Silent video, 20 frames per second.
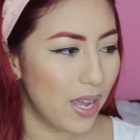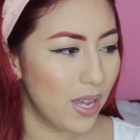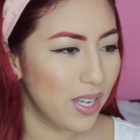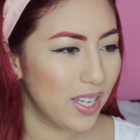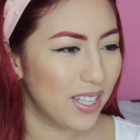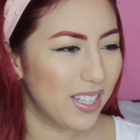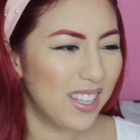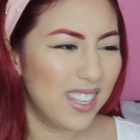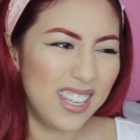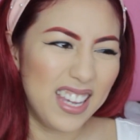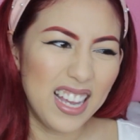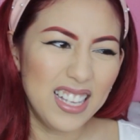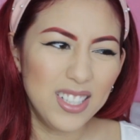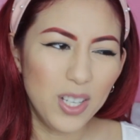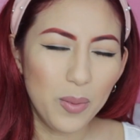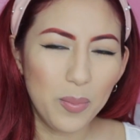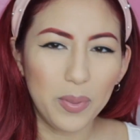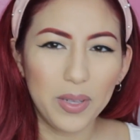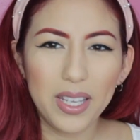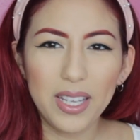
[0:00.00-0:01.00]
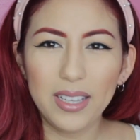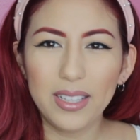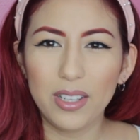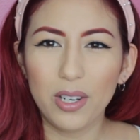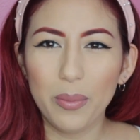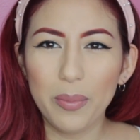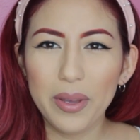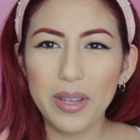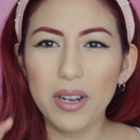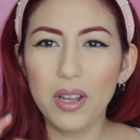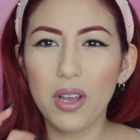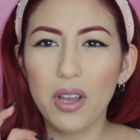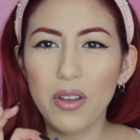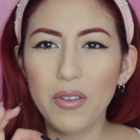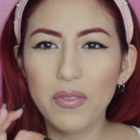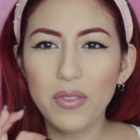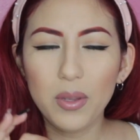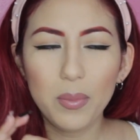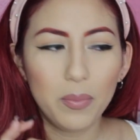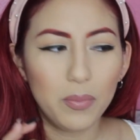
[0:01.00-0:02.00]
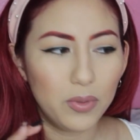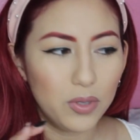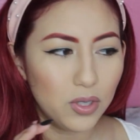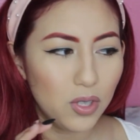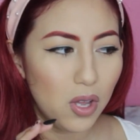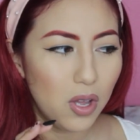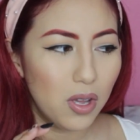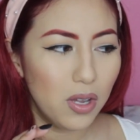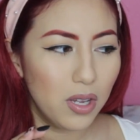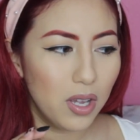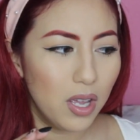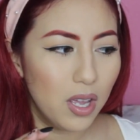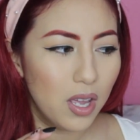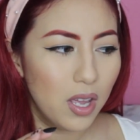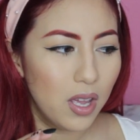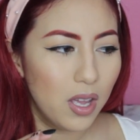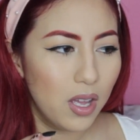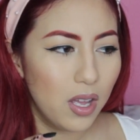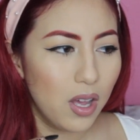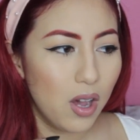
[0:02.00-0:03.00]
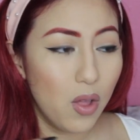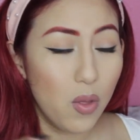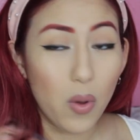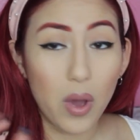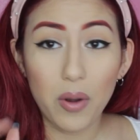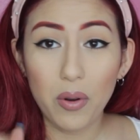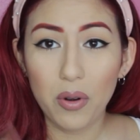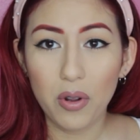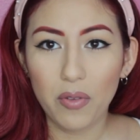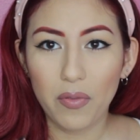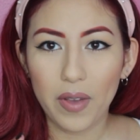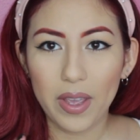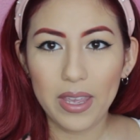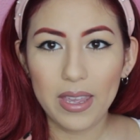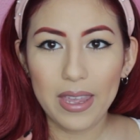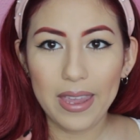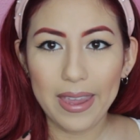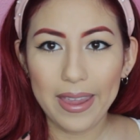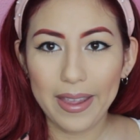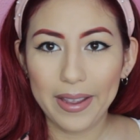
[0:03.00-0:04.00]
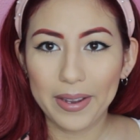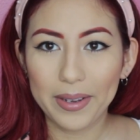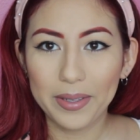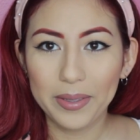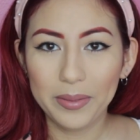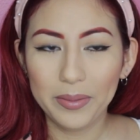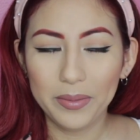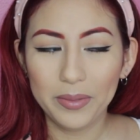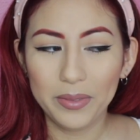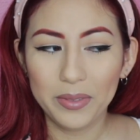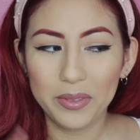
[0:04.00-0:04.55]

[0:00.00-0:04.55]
I guess I'll play a little bit of the song, although I don't know if I can.